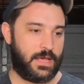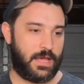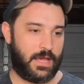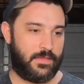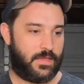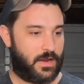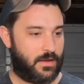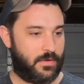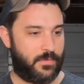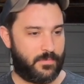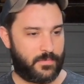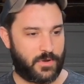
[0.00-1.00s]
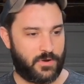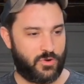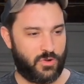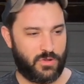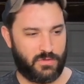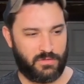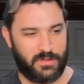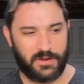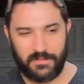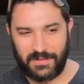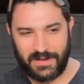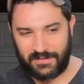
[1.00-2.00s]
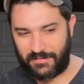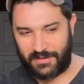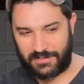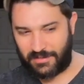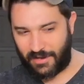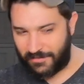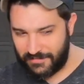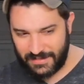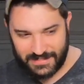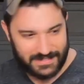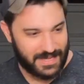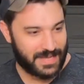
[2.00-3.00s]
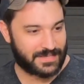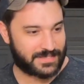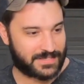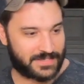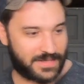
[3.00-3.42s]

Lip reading: and then I'm gonna do a little bit of a toughness test.